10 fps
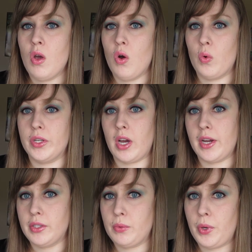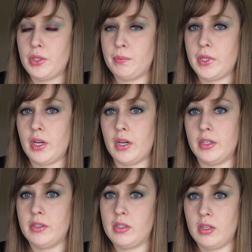which I switched
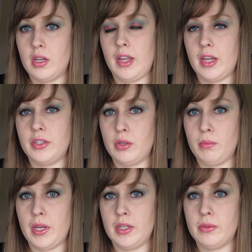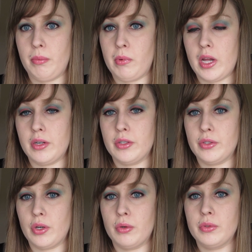because I had 2 pigs with bladder
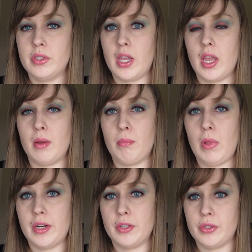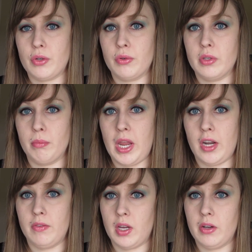stones, and bladder stones are
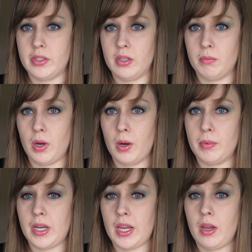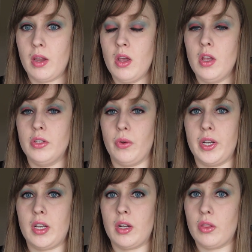made of calcium carbonate, so I
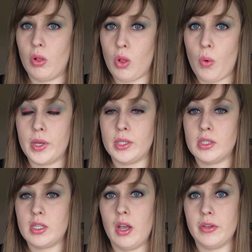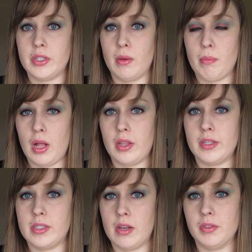needed the lowest calcium
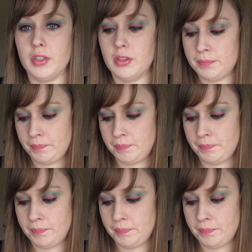pellets ever.